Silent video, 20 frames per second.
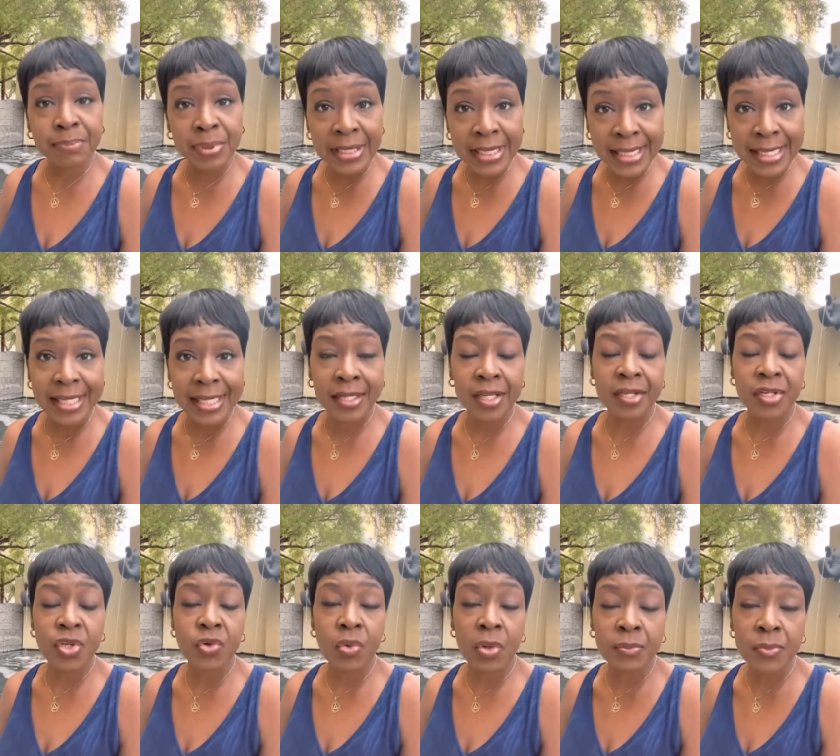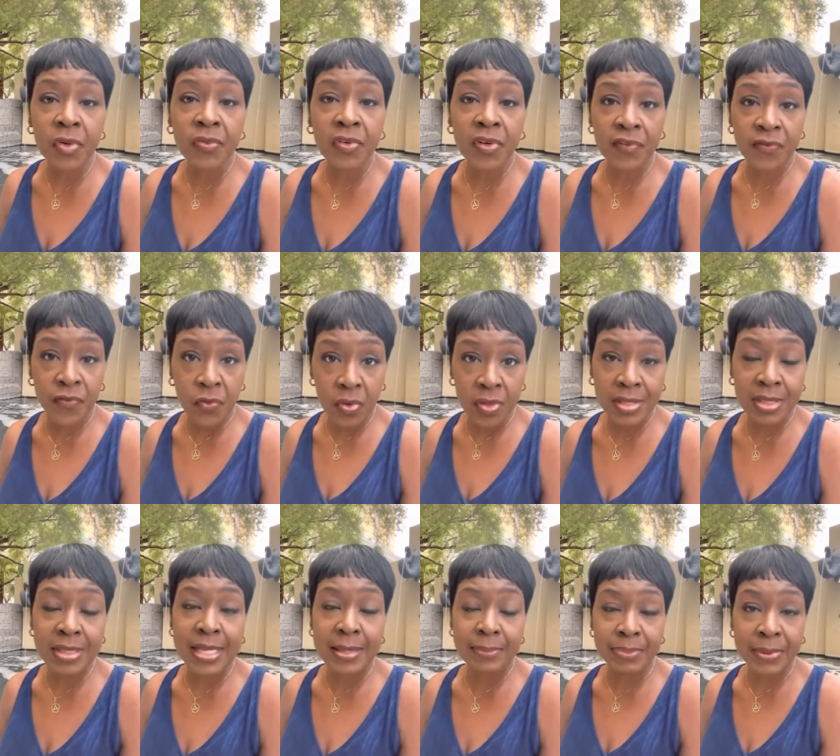plan and you are moving forth
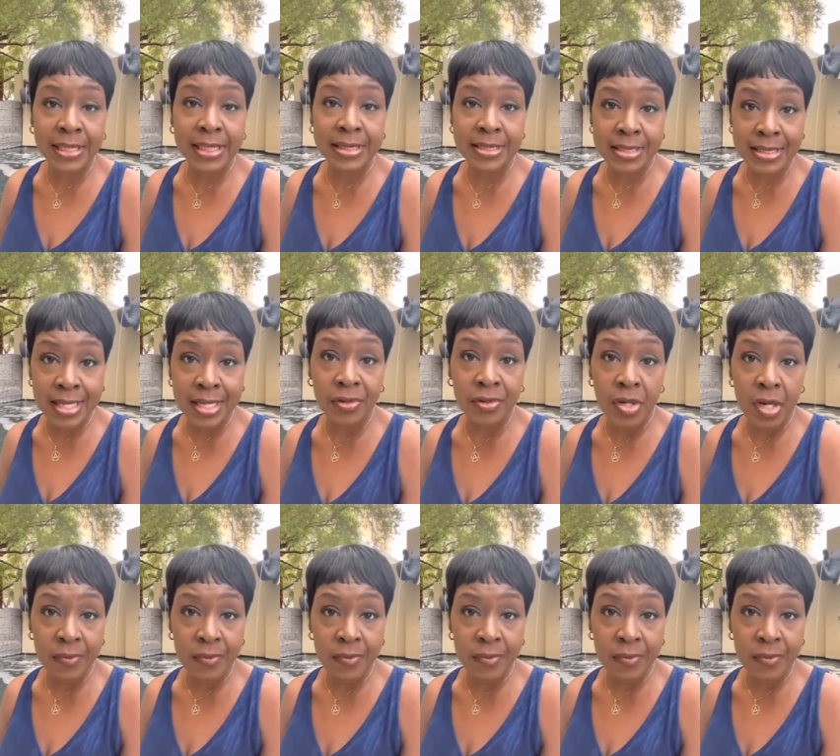in that plan together,